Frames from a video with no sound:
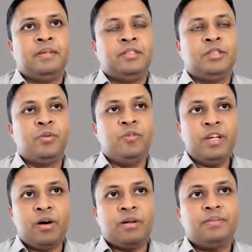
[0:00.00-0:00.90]
So
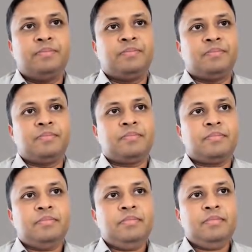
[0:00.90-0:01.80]
moving on,
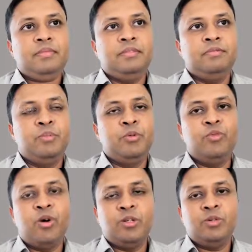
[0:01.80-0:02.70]
we
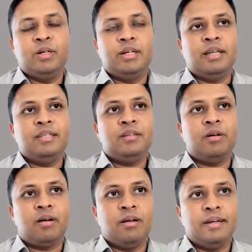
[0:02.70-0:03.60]
move on to another
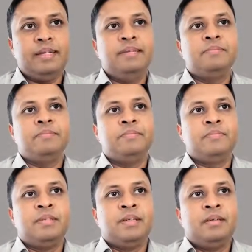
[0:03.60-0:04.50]
corollary.
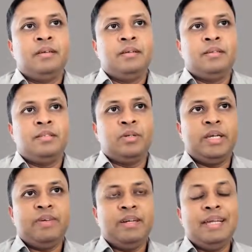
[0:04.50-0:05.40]
So
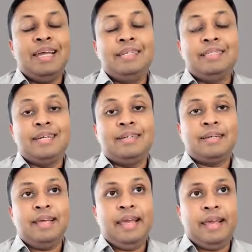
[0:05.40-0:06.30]
given any
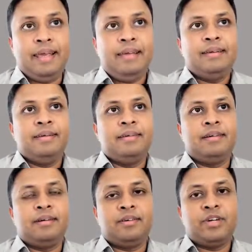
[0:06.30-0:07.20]
set A,
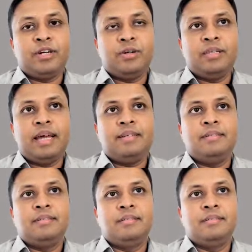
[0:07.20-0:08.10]
recall
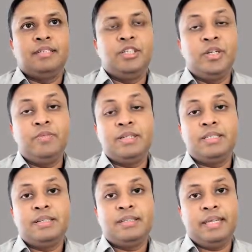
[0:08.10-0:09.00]
that the
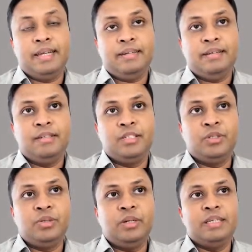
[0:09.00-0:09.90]
universal set
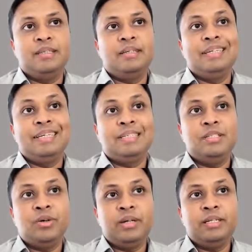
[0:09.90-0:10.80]
U is the
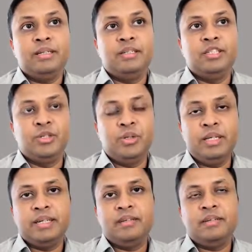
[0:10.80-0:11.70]
disjoint
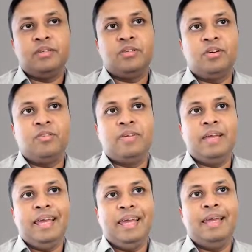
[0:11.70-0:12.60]
union of
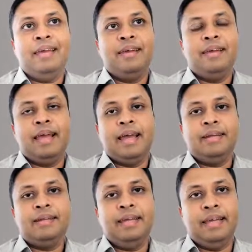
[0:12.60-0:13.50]
A
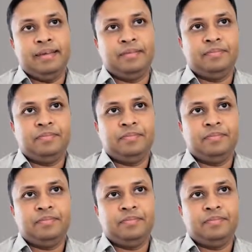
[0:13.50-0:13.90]
and A.